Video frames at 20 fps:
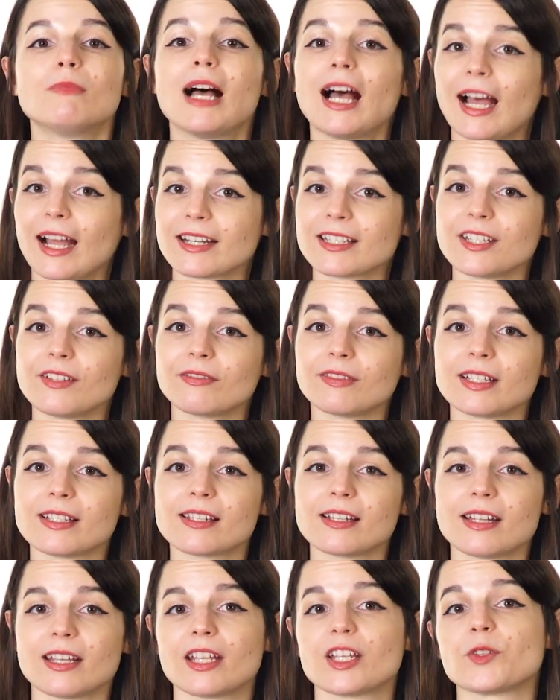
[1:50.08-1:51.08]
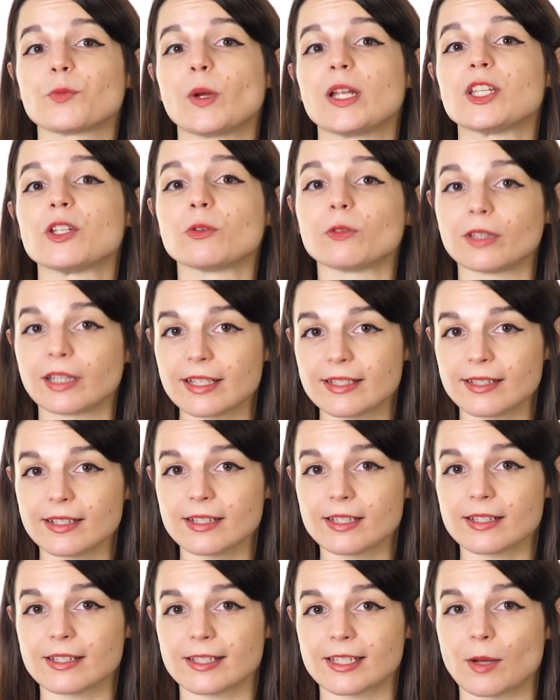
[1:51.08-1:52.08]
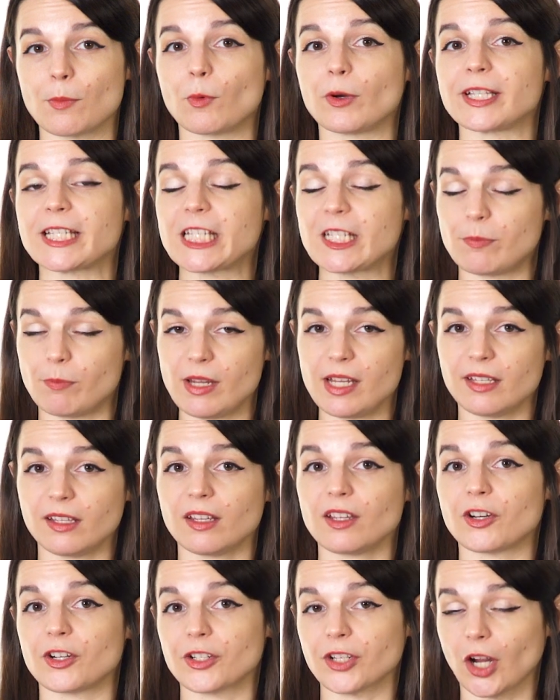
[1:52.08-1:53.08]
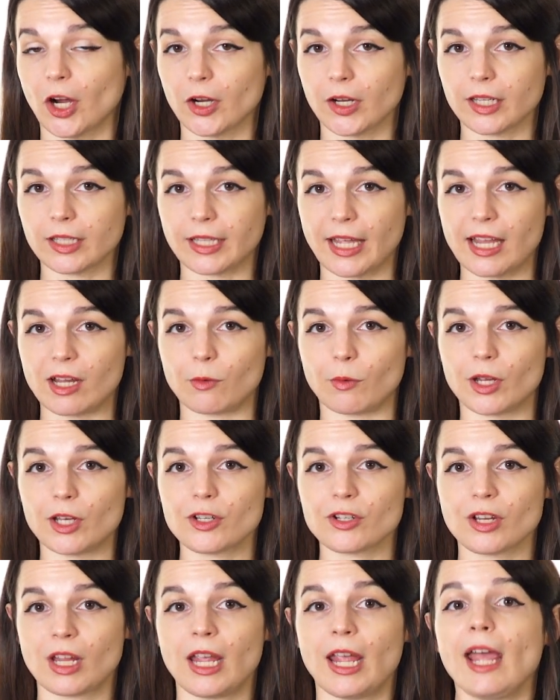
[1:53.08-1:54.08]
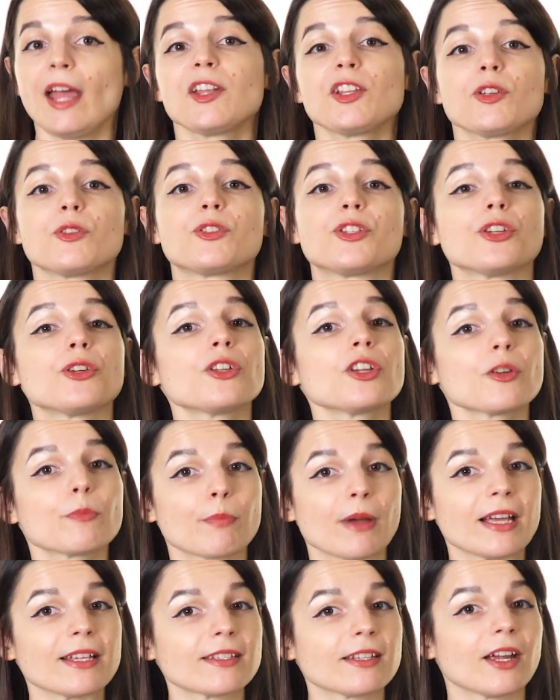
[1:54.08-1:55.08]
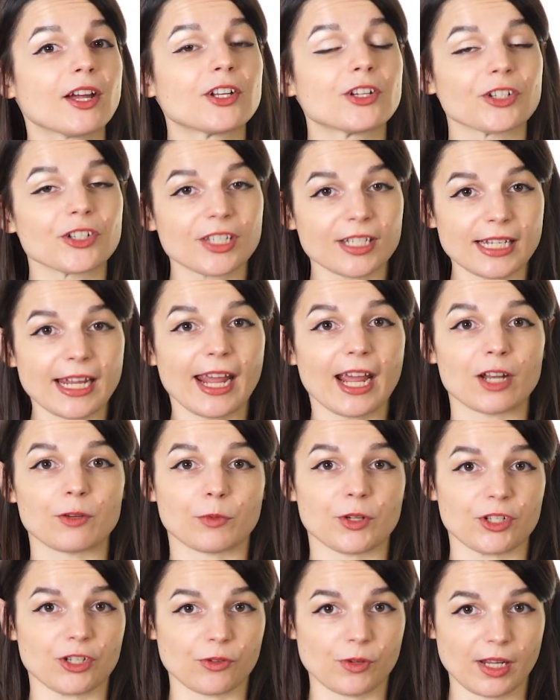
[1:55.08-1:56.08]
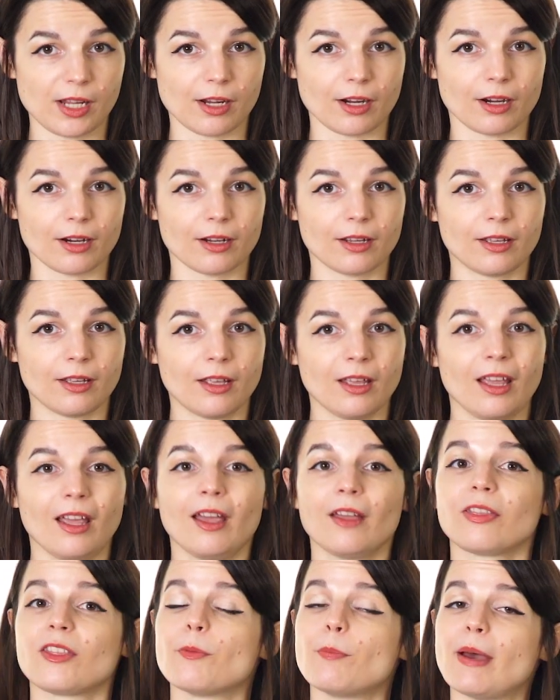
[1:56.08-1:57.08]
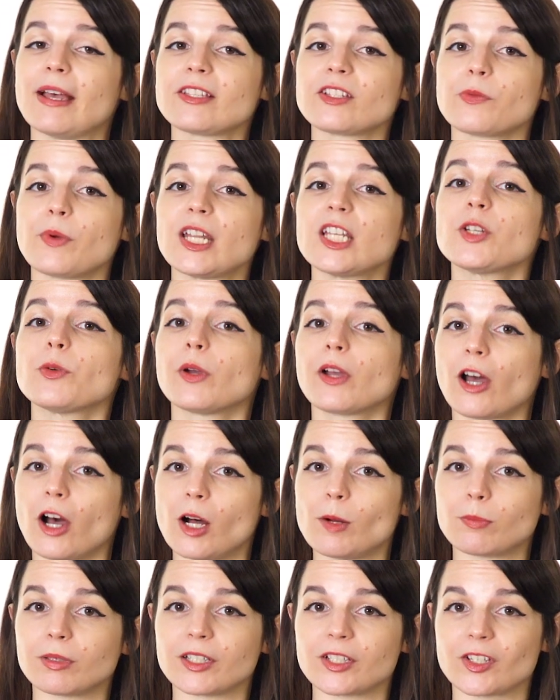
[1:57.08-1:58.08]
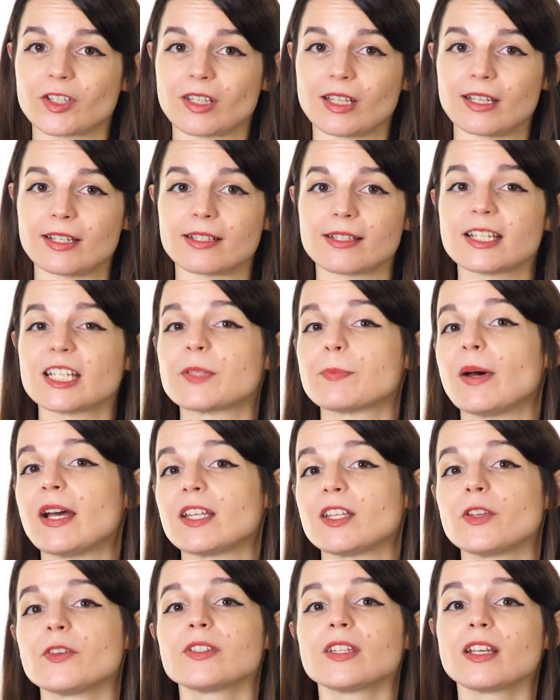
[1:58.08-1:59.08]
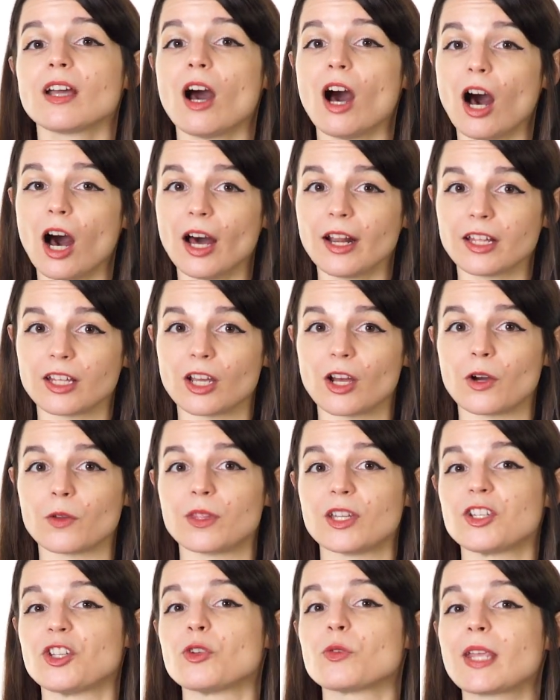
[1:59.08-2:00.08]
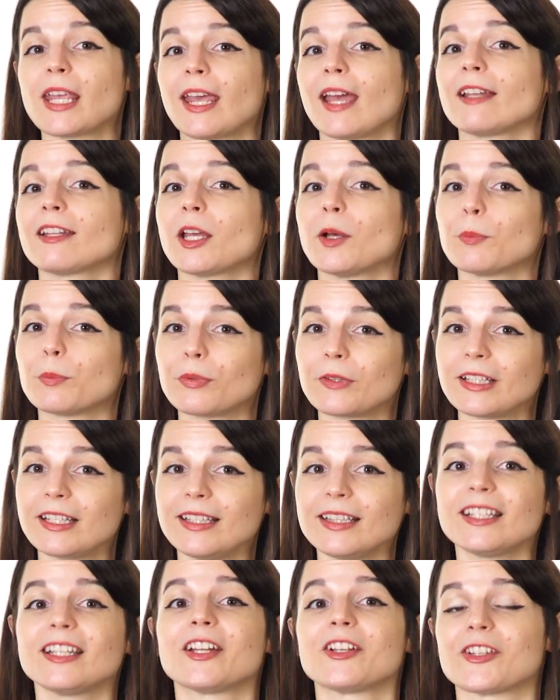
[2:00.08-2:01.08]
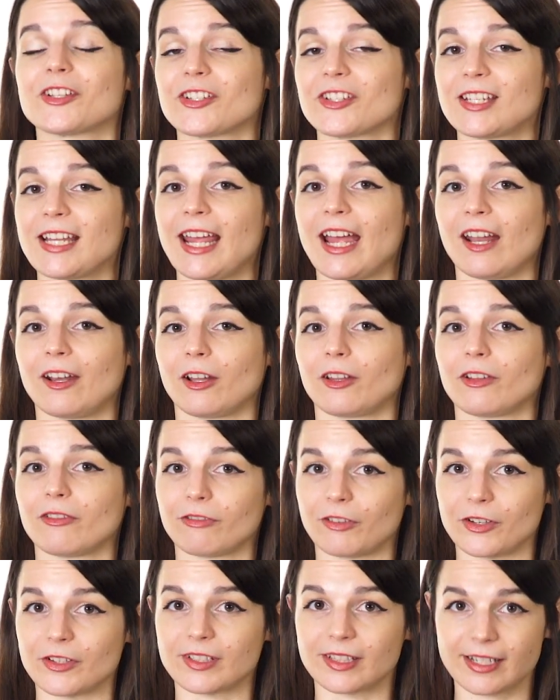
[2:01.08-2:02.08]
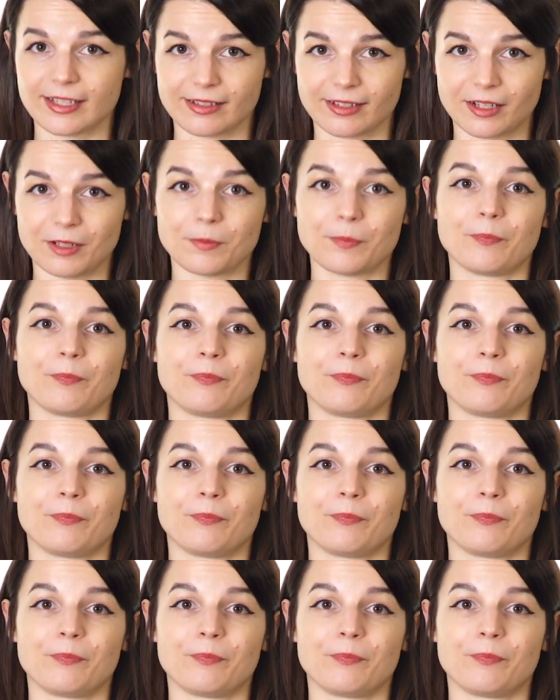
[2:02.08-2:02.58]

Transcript: Active listening is when you listen to someone speaking your target language and you do your best to understand what you hear. The best way to accomplish this is by using audio that you can't completely understand on the first listen.